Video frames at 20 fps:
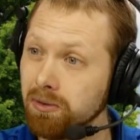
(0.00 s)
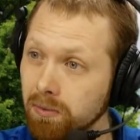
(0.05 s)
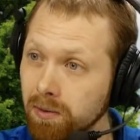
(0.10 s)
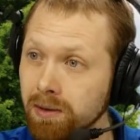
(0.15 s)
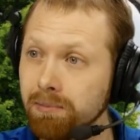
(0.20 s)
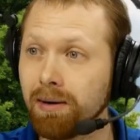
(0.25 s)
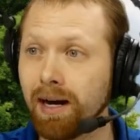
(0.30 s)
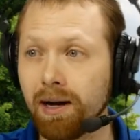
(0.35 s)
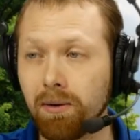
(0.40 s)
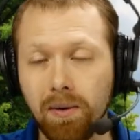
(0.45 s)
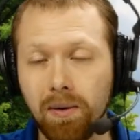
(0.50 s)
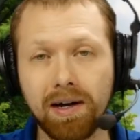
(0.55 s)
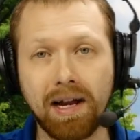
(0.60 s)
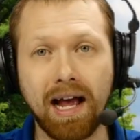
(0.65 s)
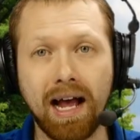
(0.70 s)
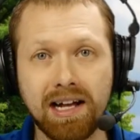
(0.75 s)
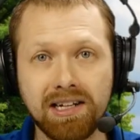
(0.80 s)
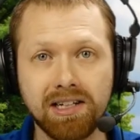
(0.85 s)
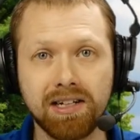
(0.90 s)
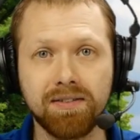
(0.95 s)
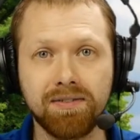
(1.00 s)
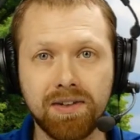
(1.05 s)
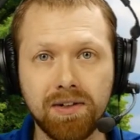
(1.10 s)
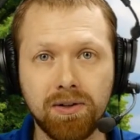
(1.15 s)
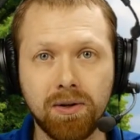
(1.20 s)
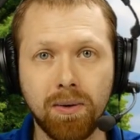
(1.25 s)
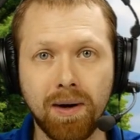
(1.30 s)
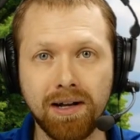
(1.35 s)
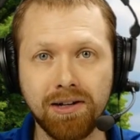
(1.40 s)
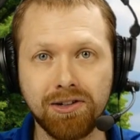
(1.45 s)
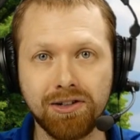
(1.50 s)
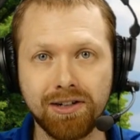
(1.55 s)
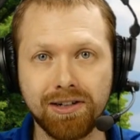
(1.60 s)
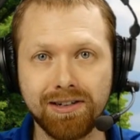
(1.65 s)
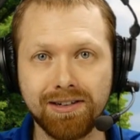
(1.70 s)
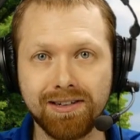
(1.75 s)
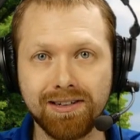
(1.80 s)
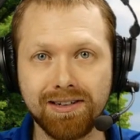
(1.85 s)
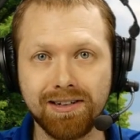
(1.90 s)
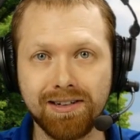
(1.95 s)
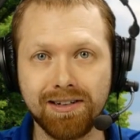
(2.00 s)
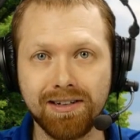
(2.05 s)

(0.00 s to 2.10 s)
we might want to ask a few questions.